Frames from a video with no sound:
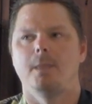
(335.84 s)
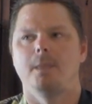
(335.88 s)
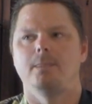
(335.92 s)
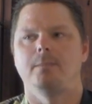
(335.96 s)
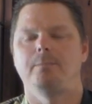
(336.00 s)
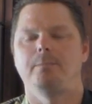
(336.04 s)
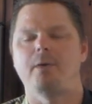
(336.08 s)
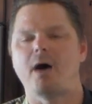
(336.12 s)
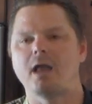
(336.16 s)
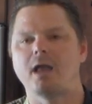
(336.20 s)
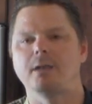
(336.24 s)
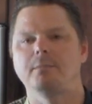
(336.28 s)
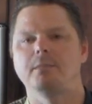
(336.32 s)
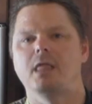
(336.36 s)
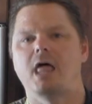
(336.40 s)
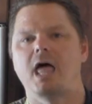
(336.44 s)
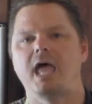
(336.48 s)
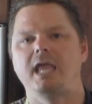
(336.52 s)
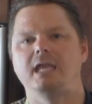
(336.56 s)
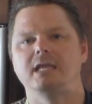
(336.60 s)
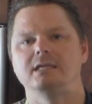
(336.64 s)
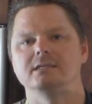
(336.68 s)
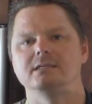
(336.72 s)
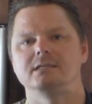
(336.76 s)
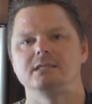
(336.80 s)
The bottom
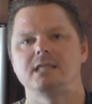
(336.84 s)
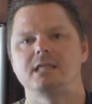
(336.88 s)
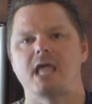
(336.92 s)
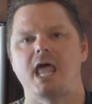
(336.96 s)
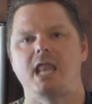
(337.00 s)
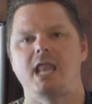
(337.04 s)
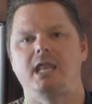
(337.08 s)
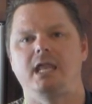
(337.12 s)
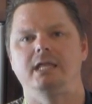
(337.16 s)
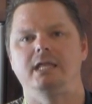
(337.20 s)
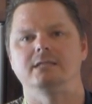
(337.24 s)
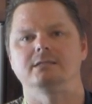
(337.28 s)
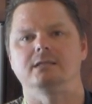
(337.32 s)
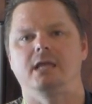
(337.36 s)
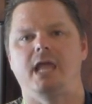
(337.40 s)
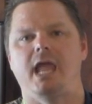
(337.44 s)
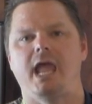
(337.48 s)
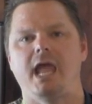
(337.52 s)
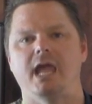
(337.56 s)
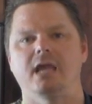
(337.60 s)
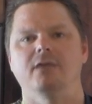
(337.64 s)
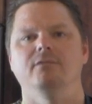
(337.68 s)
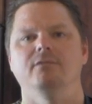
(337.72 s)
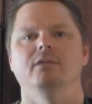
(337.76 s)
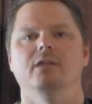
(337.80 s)
line is that it's a
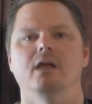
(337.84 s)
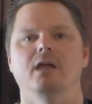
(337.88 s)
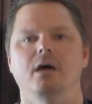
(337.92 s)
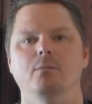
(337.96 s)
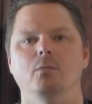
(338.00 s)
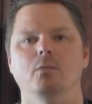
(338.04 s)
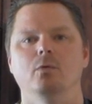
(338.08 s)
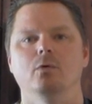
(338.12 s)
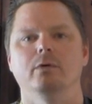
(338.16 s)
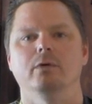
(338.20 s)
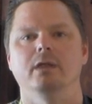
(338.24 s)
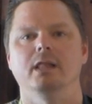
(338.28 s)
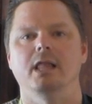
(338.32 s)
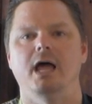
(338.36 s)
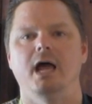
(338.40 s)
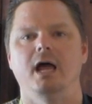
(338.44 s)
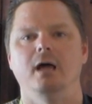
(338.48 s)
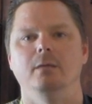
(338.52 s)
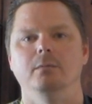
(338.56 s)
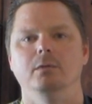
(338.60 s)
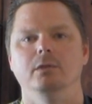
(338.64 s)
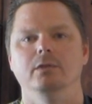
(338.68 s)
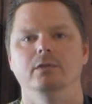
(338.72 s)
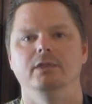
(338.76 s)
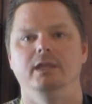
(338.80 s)
heck of a lot more
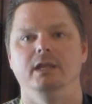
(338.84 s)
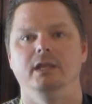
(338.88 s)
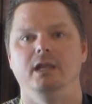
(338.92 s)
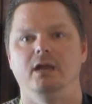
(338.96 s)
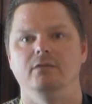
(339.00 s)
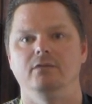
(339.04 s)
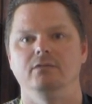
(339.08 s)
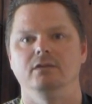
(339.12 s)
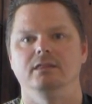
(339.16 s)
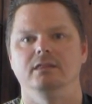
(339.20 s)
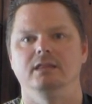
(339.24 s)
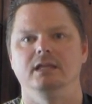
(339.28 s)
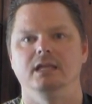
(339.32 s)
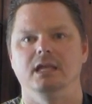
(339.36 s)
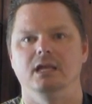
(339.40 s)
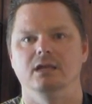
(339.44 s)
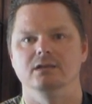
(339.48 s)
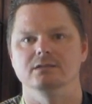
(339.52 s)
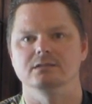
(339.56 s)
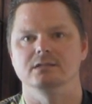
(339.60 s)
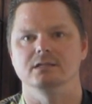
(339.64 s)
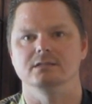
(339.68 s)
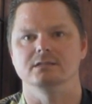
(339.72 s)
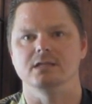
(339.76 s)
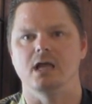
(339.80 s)
reliable than everything
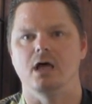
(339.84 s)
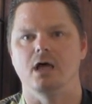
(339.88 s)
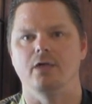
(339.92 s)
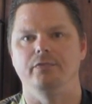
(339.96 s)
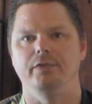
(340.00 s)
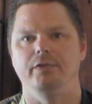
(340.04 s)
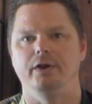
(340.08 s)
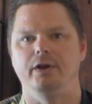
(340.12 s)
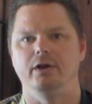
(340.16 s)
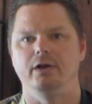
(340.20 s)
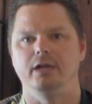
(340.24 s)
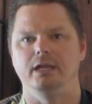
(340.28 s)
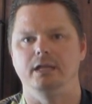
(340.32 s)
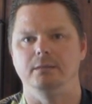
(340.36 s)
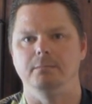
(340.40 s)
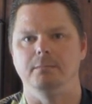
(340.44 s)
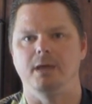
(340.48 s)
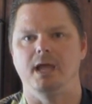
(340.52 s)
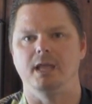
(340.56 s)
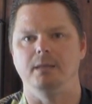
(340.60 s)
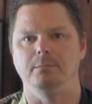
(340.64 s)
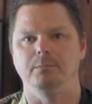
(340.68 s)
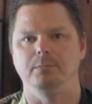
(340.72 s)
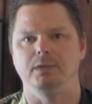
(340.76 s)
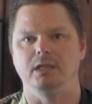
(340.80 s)
else that's out there, in
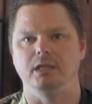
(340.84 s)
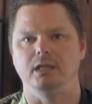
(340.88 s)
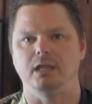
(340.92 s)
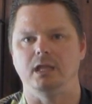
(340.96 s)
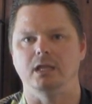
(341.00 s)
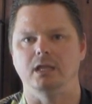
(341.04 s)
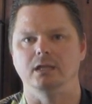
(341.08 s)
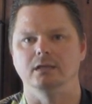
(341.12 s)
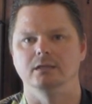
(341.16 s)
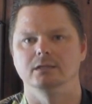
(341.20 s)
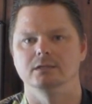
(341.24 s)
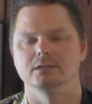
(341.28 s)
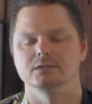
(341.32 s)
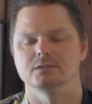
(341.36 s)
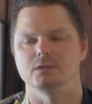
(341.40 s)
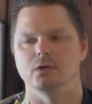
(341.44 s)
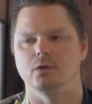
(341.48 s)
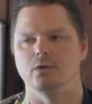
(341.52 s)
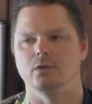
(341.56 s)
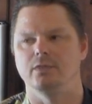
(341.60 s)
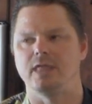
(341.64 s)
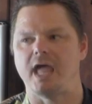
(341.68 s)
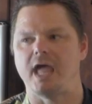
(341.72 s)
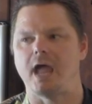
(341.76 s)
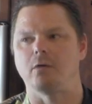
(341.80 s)
my opinion.
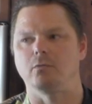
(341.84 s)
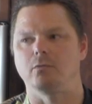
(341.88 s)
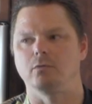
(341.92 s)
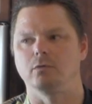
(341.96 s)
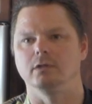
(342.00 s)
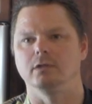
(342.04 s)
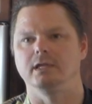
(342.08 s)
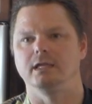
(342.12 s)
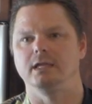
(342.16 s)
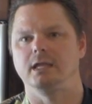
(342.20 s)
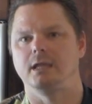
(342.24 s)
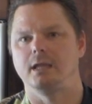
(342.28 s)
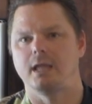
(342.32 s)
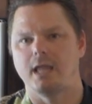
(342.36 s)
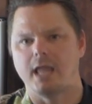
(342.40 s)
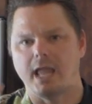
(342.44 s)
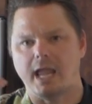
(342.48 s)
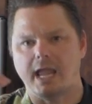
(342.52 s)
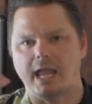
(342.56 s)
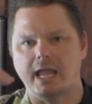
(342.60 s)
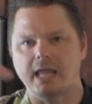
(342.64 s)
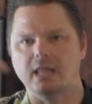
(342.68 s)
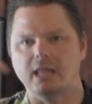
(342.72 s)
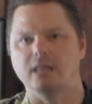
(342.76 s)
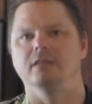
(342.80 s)
So that really
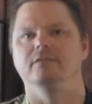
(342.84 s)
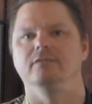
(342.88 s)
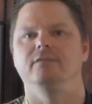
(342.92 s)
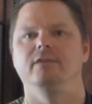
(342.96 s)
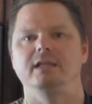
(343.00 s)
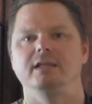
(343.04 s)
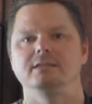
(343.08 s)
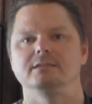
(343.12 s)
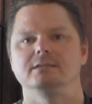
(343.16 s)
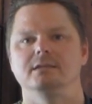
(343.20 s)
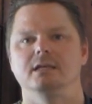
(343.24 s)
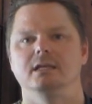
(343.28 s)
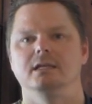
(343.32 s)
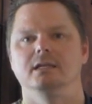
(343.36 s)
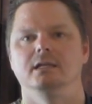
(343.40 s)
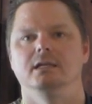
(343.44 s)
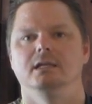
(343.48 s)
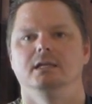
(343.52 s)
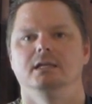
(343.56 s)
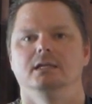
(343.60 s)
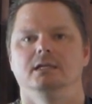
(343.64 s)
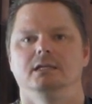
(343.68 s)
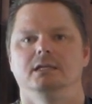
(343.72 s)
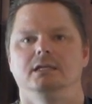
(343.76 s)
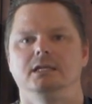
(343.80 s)
elevates it
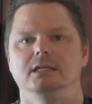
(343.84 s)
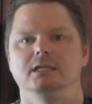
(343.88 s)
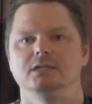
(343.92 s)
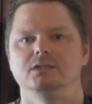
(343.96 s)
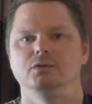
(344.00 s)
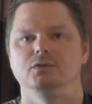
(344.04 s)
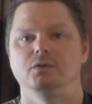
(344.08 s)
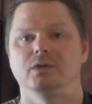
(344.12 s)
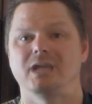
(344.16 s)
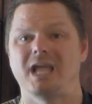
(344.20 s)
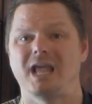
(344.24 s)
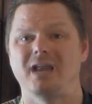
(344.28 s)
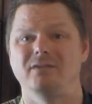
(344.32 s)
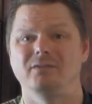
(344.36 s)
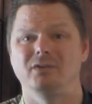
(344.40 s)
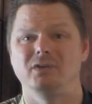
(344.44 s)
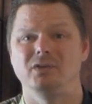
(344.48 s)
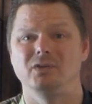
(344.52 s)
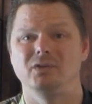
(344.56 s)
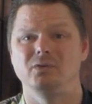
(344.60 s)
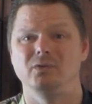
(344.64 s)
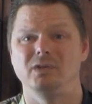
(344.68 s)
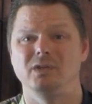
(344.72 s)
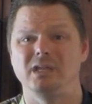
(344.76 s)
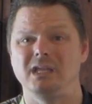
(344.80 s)
into kind of a
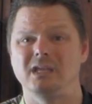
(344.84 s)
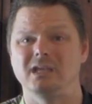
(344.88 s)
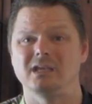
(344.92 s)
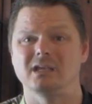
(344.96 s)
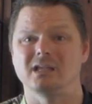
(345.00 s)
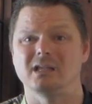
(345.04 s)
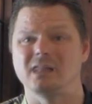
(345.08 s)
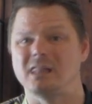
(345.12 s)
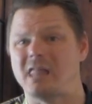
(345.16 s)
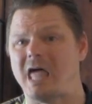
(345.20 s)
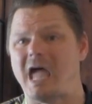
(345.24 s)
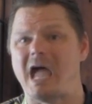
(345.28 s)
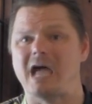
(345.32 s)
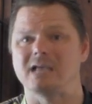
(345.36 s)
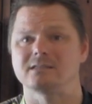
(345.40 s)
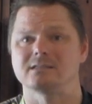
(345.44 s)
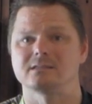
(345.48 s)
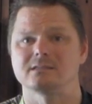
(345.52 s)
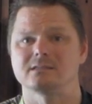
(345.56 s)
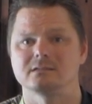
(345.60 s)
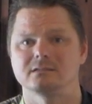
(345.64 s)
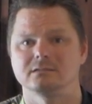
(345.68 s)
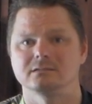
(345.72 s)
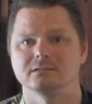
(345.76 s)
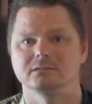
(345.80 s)
unique
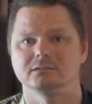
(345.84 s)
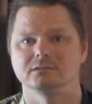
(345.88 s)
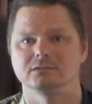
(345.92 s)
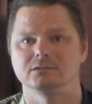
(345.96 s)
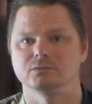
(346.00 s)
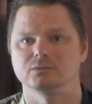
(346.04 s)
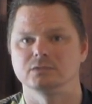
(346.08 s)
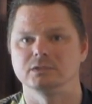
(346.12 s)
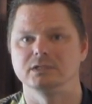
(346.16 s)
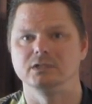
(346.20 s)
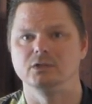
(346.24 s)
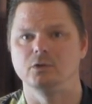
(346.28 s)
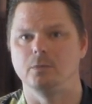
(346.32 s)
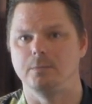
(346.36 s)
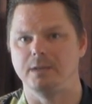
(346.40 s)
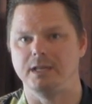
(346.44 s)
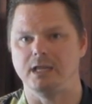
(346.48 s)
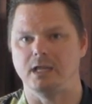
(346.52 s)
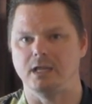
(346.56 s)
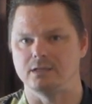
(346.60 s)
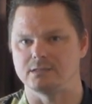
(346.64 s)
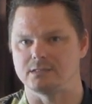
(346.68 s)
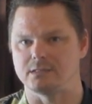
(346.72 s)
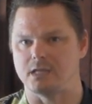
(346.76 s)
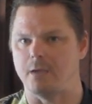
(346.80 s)
class. There's really
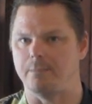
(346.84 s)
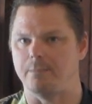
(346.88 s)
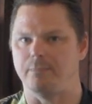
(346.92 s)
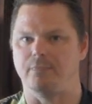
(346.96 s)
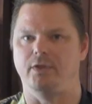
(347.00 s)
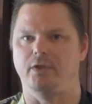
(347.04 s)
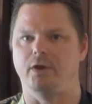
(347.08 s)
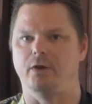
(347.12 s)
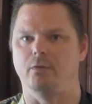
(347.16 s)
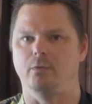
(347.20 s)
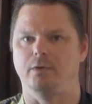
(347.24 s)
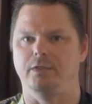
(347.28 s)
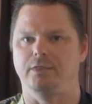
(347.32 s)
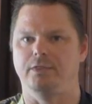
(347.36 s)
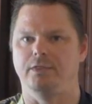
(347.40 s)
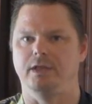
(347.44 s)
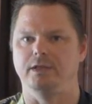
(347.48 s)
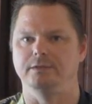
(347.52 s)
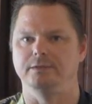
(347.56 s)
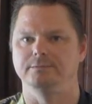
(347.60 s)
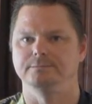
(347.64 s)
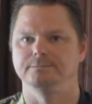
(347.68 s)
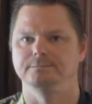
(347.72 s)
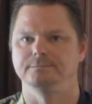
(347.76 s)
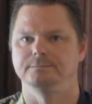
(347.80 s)
nobody else up there with it.